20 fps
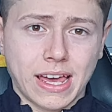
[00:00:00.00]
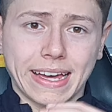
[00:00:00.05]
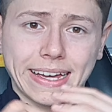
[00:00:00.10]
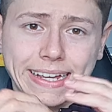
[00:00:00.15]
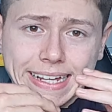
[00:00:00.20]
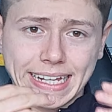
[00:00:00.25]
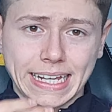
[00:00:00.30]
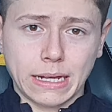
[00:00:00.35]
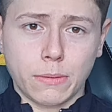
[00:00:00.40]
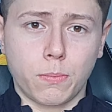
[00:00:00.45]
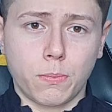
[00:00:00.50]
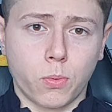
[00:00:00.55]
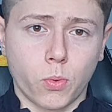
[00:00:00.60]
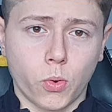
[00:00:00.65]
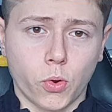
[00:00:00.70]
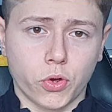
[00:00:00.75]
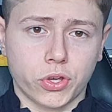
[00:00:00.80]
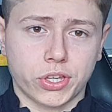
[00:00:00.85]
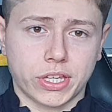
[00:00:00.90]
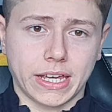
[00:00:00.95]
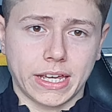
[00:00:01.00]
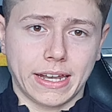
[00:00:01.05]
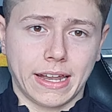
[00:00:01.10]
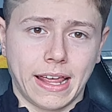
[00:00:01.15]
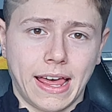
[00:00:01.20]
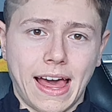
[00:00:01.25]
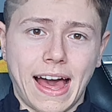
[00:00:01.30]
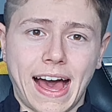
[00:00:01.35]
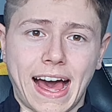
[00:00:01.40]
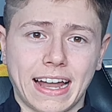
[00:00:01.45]
Keep working,
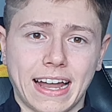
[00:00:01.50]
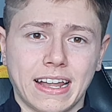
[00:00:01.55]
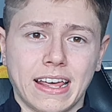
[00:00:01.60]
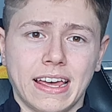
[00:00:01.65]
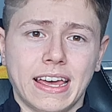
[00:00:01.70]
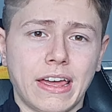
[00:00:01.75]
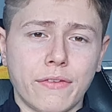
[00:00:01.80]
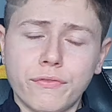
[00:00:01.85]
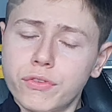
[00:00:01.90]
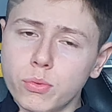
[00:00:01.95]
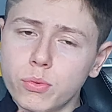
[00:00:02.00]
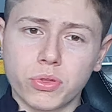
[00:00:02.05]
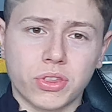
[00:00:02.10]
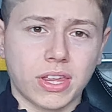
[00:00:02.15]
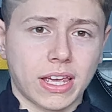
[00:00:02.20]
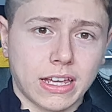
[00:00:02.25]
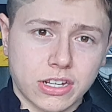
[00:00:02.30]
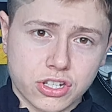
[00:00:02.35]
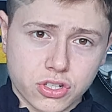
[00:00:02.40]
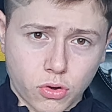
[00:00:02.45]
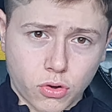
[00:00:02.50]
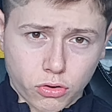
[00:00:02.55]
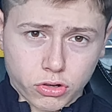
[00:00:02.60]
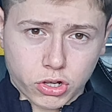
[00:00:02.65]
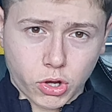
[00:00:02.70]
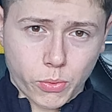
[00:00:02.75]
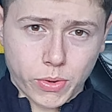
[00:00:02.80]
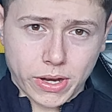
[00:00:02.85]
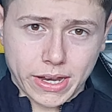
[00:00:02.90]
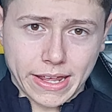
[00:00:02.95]
and if you think it's not
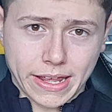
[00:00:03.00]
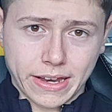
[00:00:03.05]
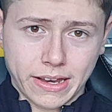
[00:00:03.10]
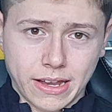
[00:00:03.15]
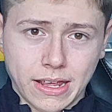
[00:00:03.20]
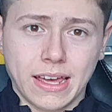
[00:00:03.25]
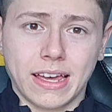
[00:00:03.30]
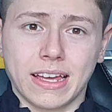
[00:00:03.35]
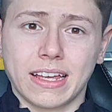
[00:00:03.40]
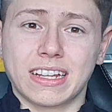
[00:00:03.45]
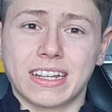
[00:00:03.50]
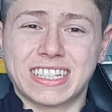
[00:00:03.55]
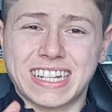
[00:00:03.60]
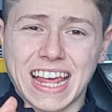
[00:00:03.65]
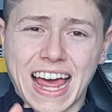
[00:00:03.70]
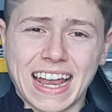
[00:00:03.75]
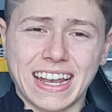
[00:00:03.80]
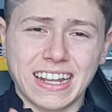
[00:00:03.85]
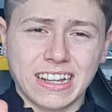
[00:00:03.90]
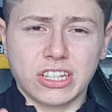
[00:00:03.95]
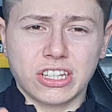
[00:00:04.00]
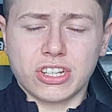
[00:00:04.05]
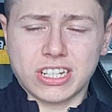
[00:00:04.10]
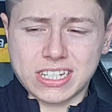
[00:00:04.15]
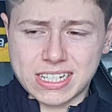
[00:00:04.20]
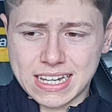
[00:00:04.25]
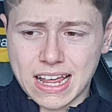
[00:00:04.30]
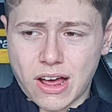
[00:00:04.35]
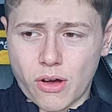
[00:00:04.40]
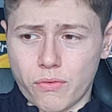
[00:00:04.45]
going in, tell
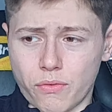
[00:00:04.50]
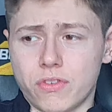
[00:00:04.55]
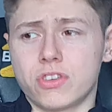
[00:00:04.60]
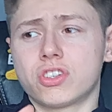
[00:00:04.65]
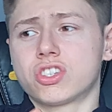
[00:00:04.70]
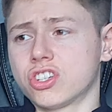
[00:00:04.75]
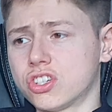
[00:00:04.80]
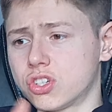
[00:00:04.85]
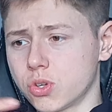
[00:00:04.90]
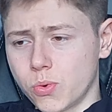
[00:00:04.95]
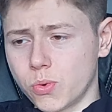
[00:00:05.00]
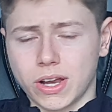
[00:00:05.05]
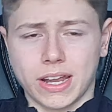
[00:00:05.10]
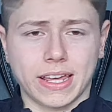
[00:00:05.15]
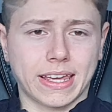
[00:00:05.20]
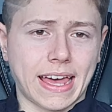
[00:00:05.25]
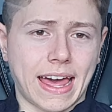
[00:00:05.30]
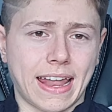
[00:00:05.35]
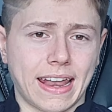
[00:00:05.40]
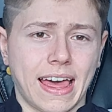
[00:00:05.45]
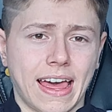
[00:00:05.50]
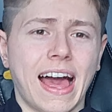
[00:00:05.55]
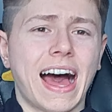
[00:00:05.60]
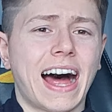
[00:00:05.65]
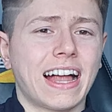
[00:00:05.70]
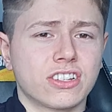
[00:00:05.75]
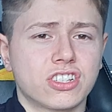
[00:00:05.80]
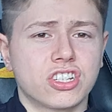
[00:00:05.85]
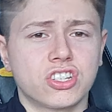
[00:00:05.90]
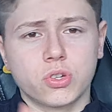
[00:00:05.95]
yourself to do it again
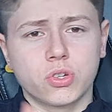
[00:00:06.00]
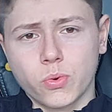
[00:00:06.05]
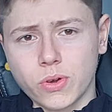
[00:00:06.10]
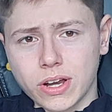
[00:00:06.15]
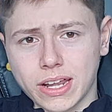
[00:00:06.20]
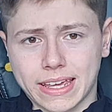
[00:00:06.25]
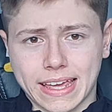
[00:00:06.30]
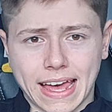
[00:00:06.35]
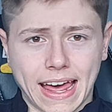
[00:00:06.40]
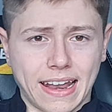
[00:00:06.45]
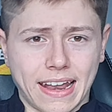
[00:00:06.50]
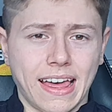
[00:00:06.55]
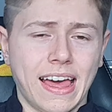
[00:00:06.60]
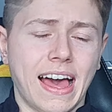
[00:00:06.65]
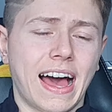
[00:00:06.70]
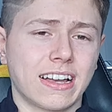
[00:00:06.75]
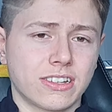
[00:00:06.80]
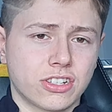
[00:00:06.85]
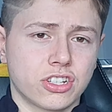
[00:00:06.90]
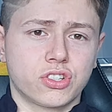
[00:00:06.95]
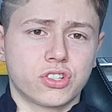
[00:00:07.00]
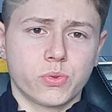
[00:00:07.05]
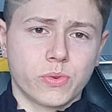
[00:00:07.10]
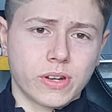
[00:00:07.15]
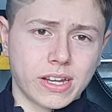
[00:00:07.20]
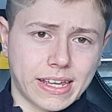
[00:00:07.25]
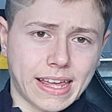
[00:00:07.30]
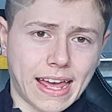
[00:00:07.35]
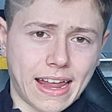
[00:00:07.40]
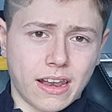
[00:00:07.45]
and to do it again and to do it
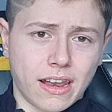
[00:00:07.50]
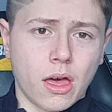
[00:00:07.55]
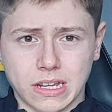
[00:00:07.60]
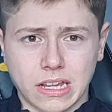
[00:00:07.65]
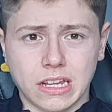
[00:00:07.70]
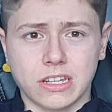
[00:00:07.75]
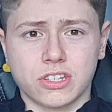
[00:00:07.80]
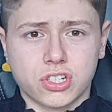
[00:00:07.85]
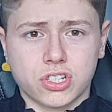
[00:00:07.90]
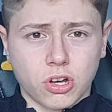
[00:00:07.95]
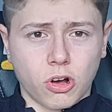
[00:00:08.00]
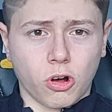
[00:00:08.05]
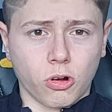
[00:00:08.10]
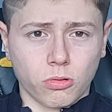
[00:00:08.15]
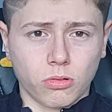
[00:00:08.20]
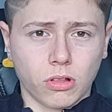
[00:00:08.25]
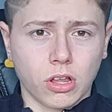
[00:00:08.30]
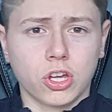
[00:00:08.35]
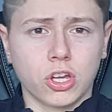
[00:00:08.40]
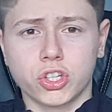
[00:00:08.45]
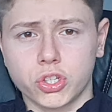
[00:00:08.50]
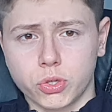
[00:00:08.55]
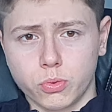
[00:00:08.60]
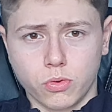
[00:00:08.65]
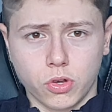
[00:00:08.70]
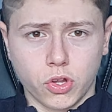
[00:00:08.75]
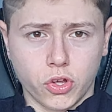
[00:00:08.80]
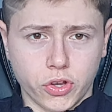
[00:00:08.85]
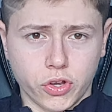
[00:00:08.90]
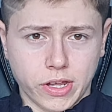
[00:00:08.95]
again until you
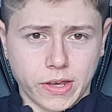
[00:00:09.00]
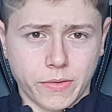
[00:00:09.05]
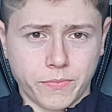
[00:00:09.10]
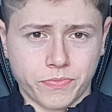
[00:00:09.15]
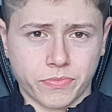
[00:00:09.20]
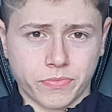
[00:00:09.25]
learn it.